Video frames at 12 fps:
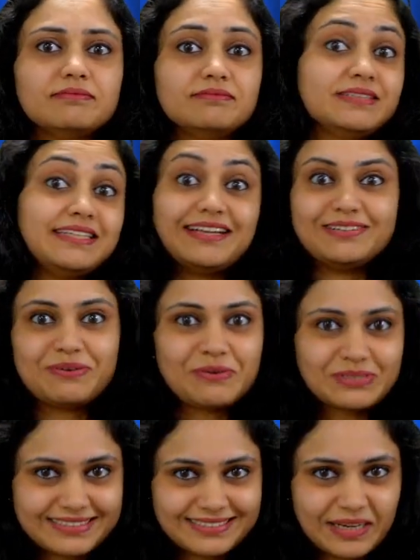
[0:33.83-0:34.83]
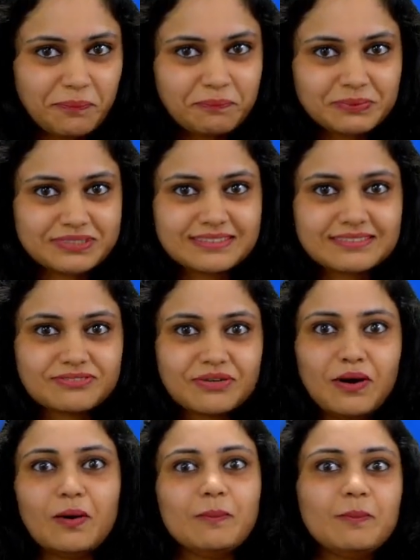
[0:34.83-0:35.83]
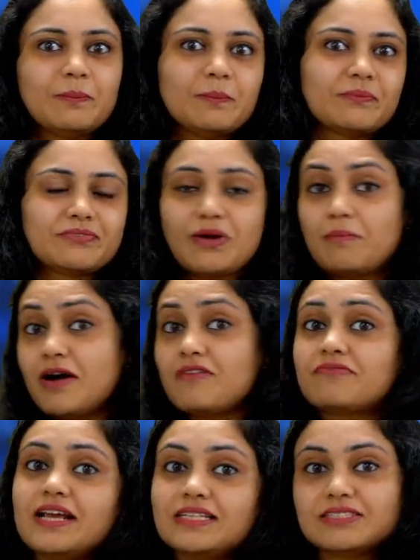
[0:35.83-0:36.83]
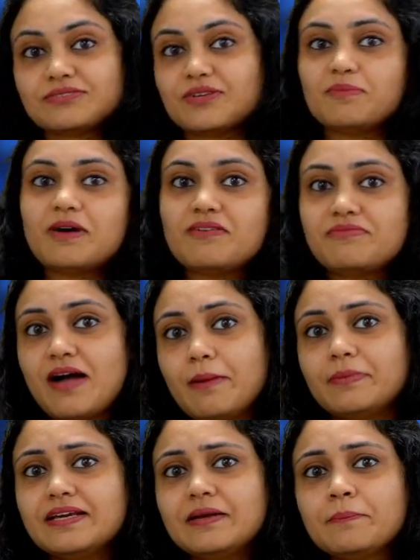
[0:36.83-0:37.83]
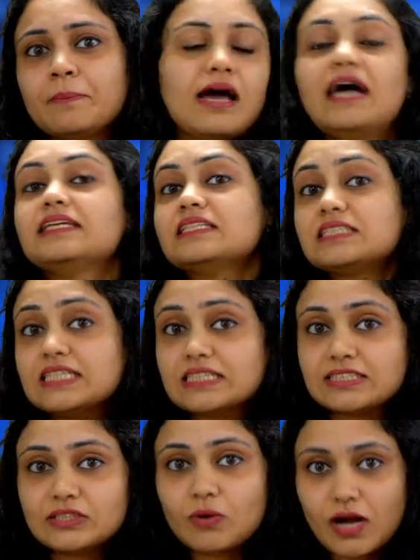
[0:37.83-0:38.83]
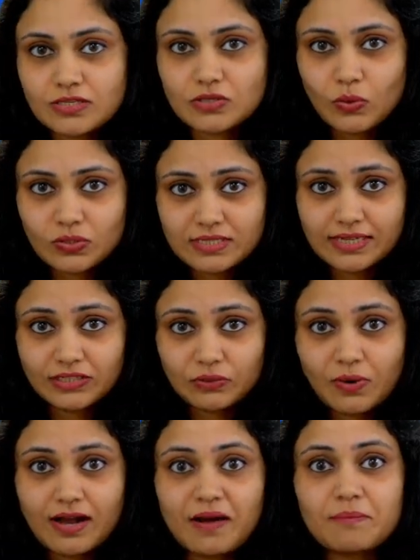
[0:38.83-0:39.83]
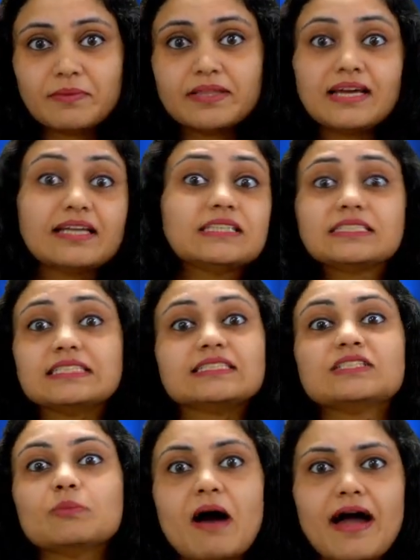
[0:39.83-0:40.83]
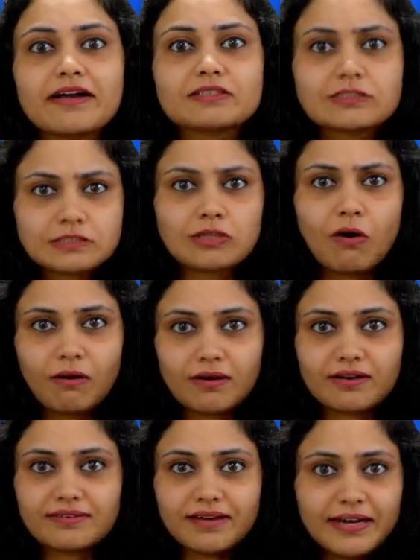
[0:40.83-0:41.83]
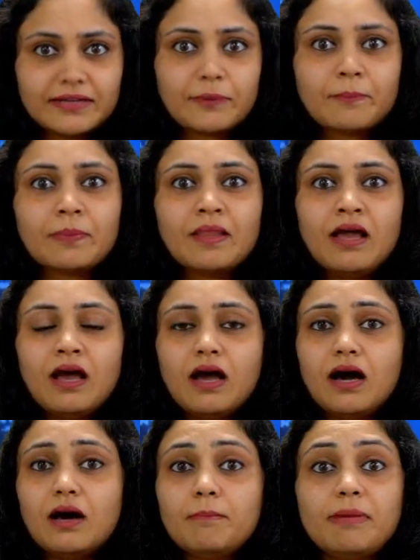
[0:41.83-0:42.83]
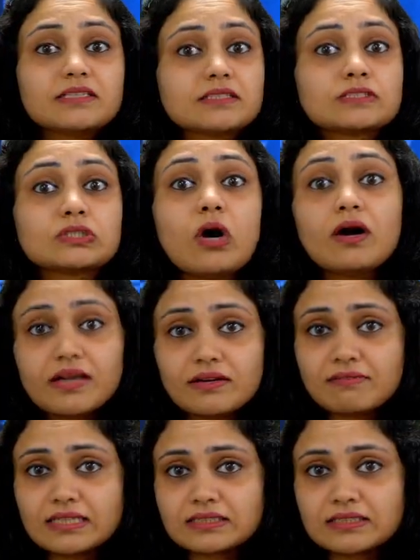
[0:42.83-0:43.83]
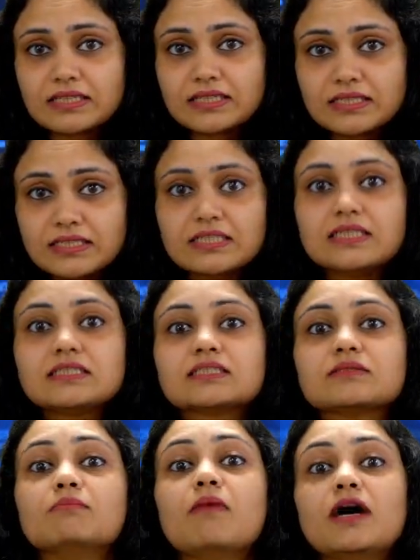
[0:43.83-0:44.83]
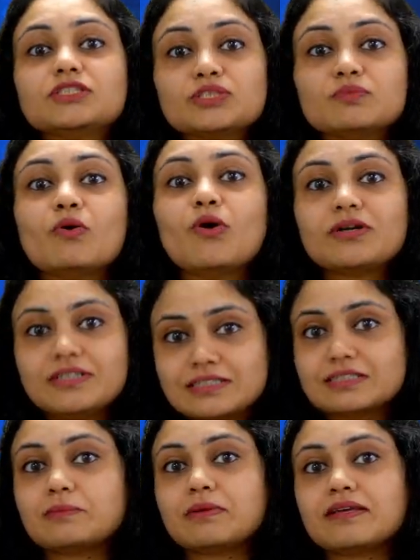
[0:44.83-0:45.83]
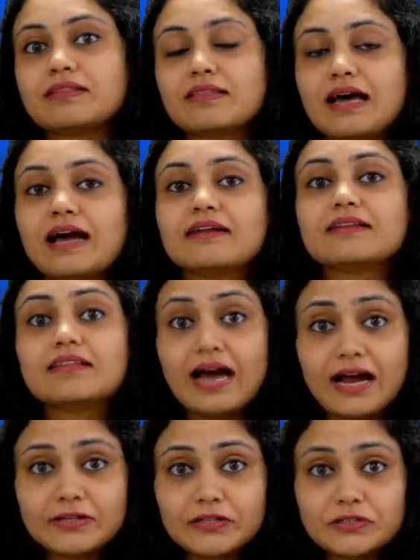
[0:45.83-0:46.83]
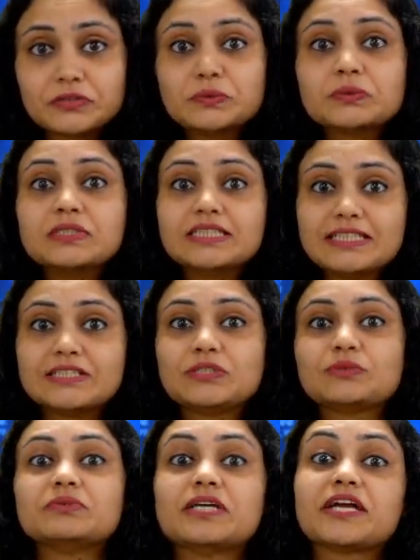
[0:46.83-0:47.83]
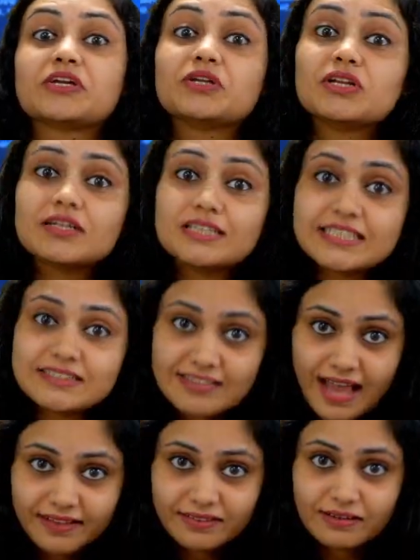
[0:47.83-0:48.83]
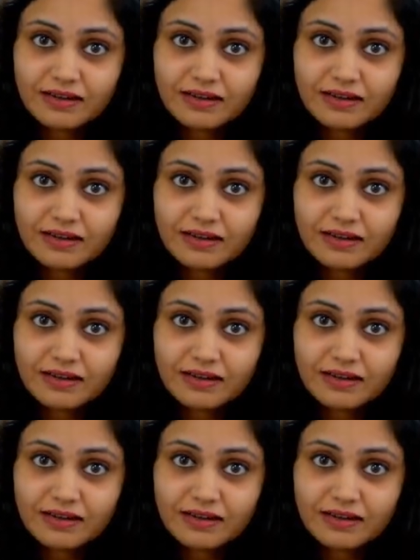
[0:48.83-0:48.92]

we get those tips from our friends, from our family, and it's easy to associate to a company and it's easy to buy a stock, right? But stock investing needs much more discipline than that. You need to regularly track the